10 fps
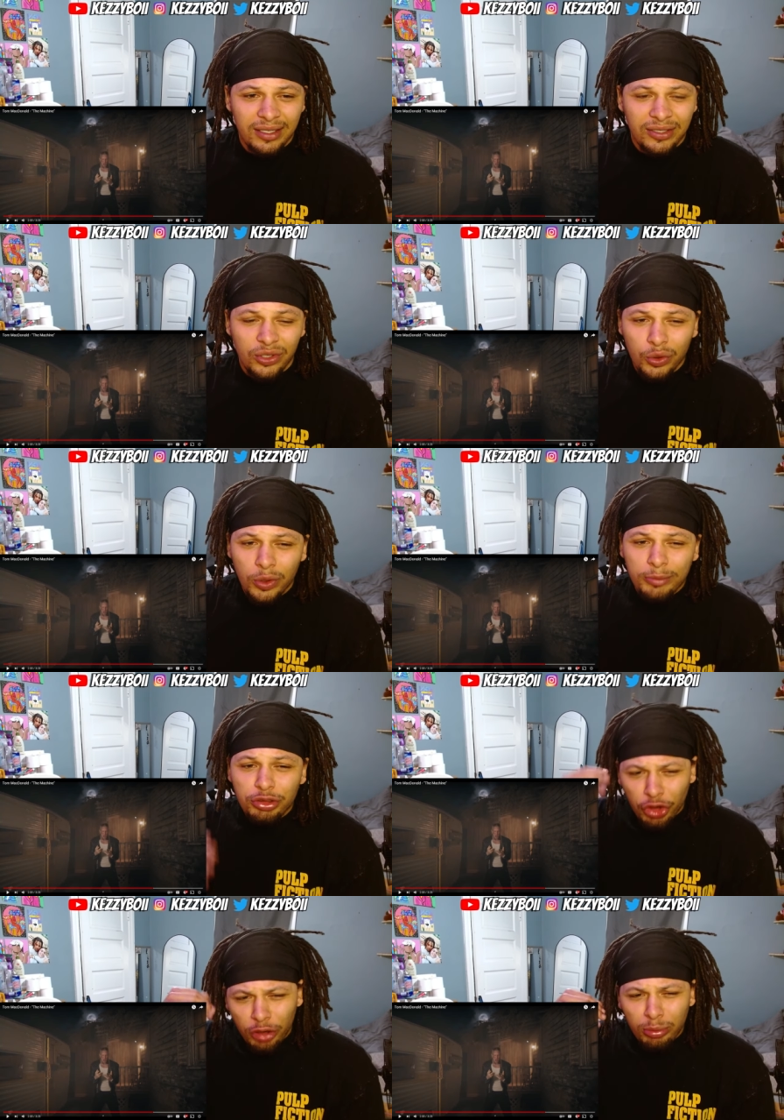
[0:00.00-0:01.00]
So you
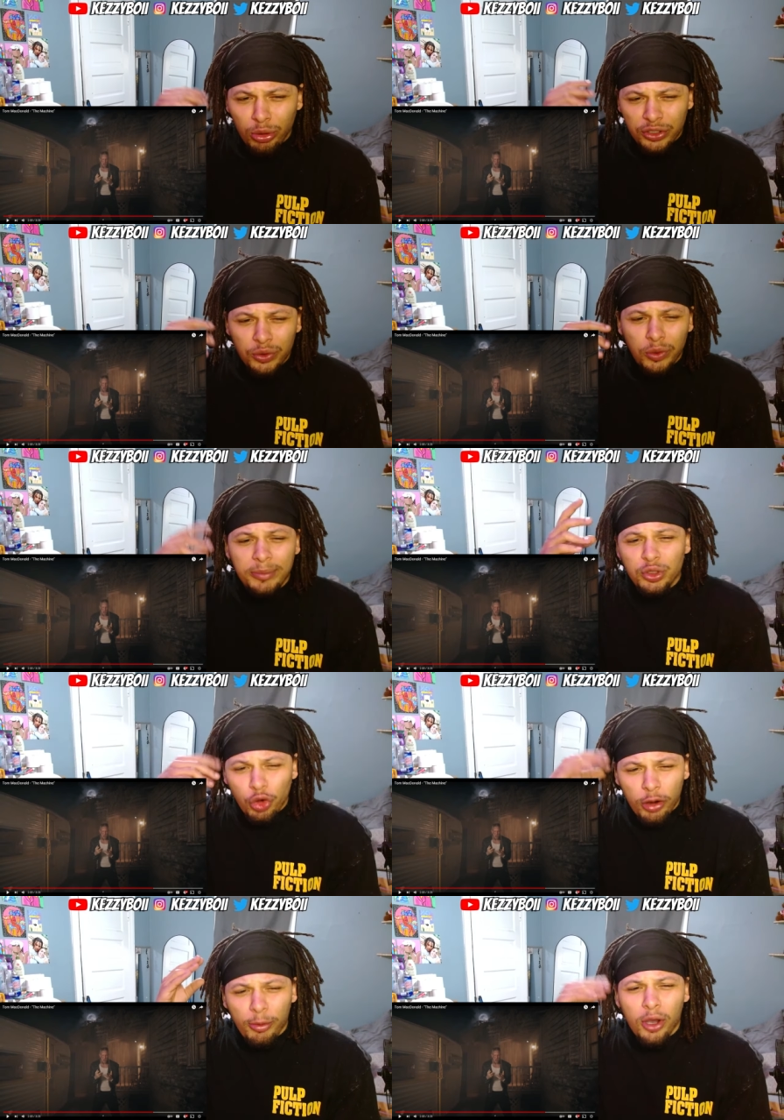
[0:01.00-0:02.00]
absorb you
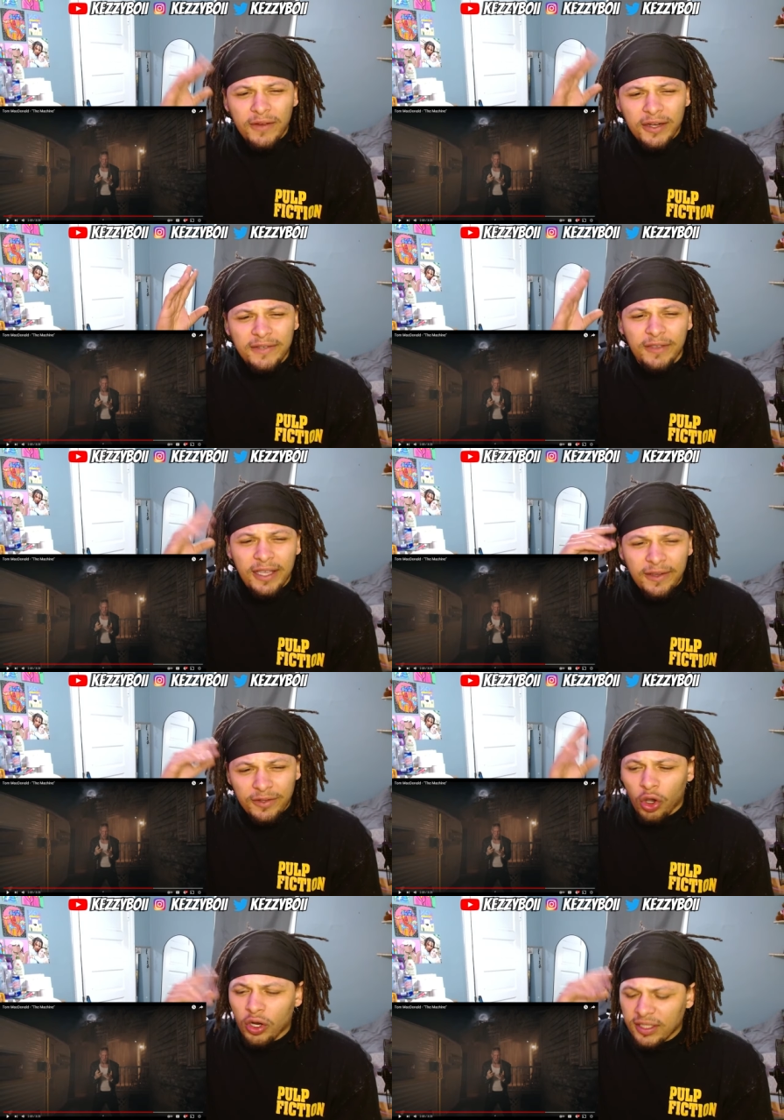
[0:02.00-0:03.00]
absorb all this
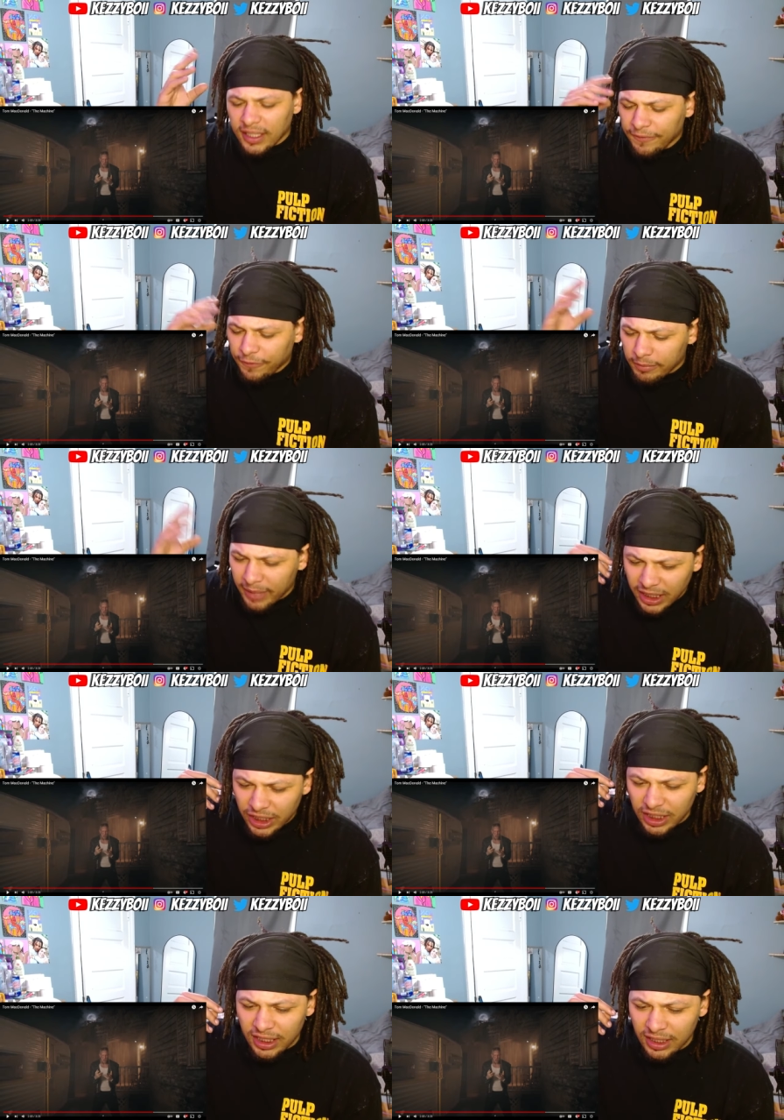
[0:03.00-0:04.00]
all this
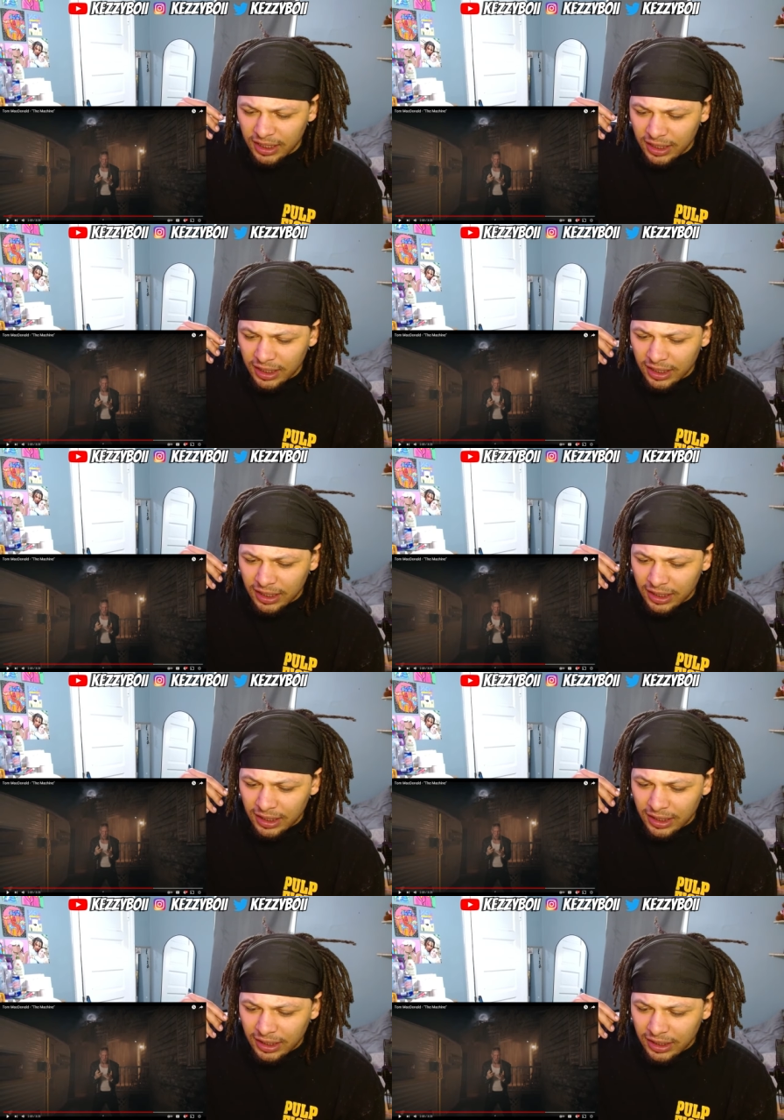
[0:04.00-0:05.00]
information
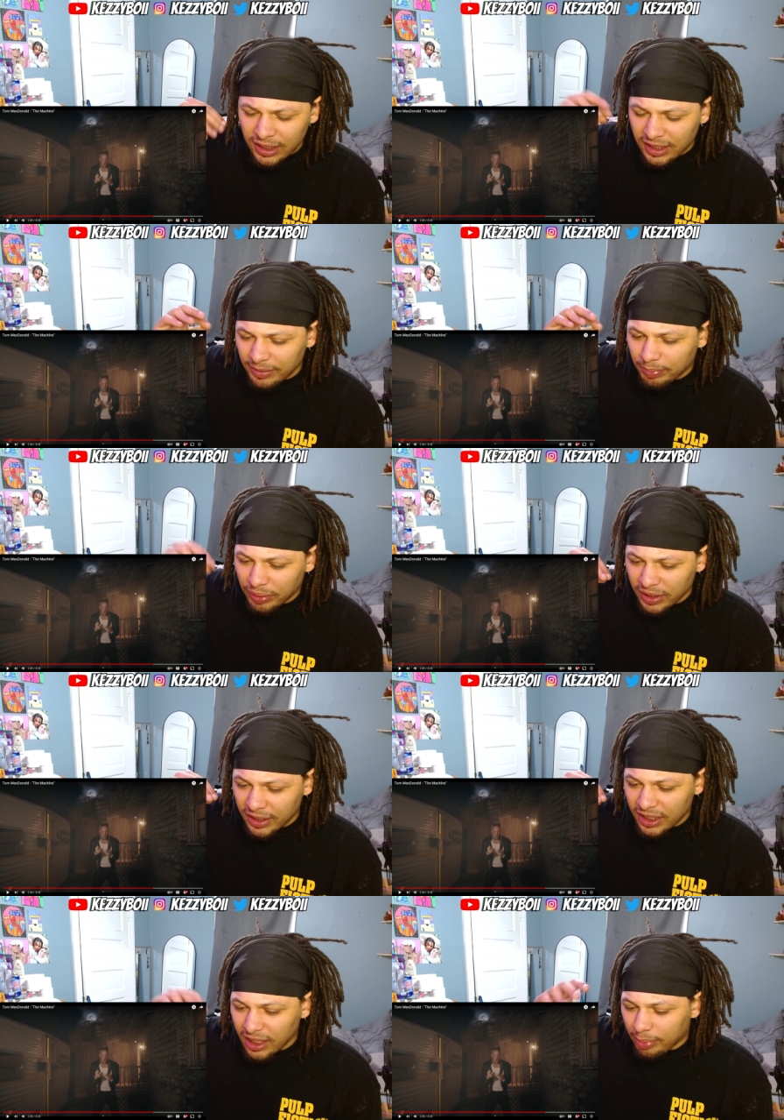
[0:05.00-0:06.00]
just to pre,
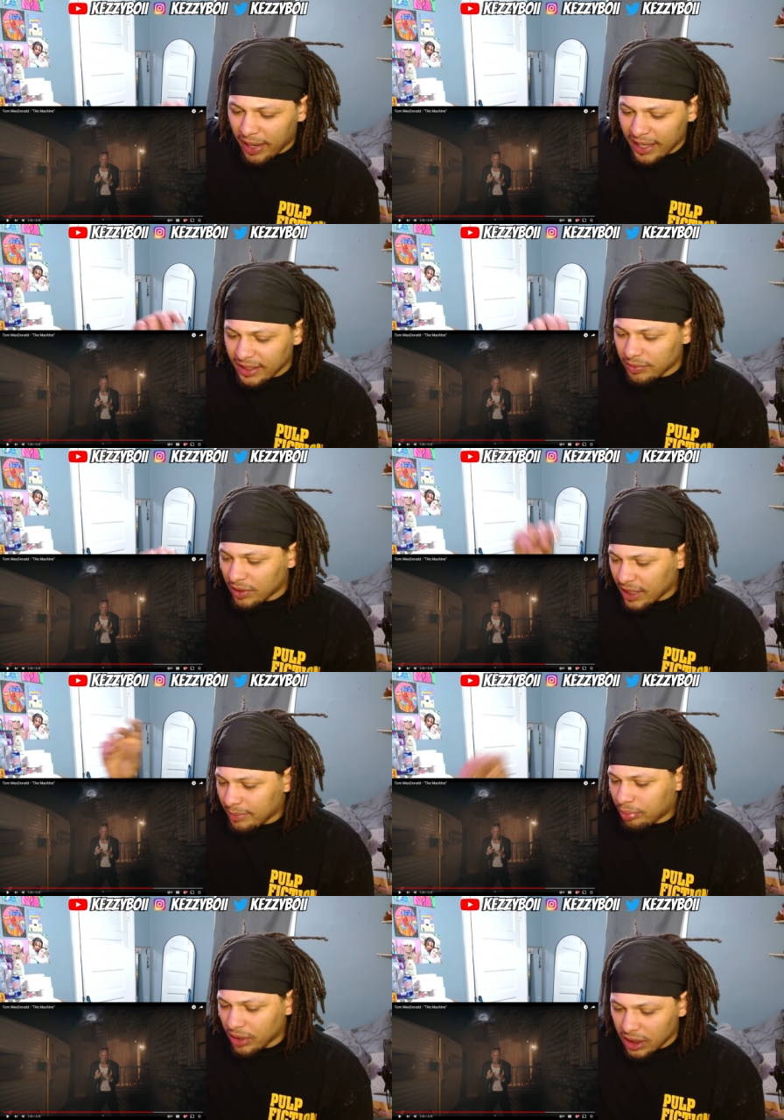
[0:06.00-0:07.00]
just to practice what they
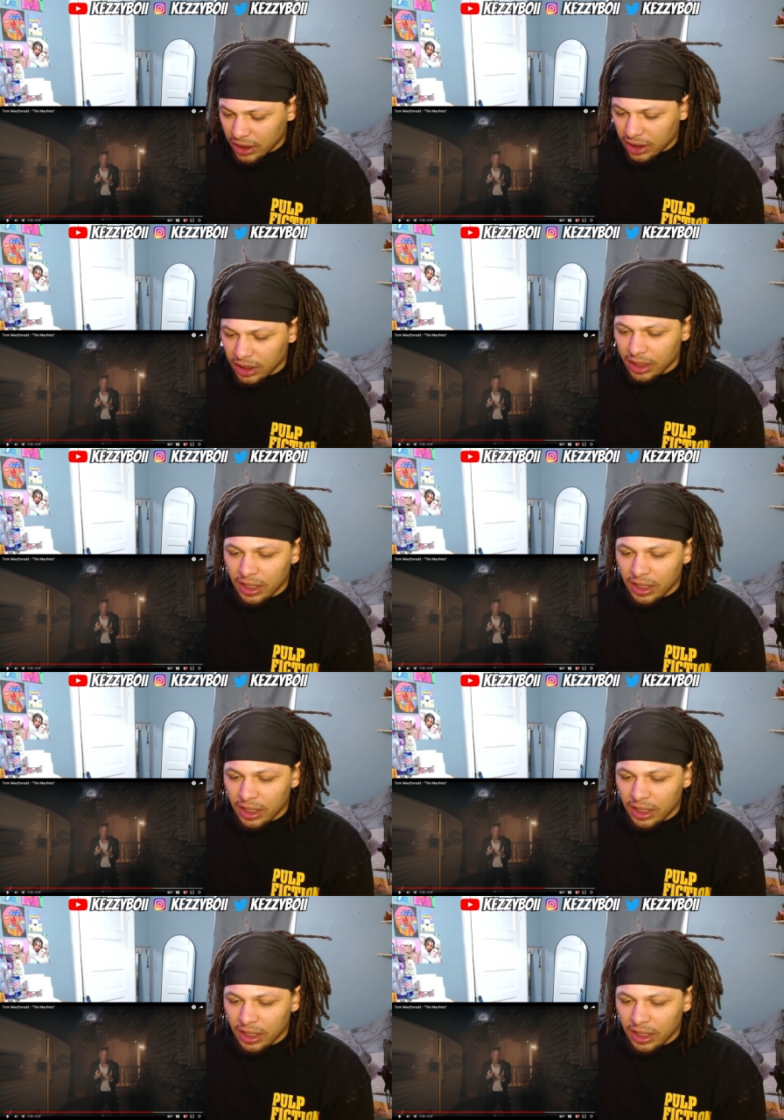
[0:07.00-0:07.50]
preach.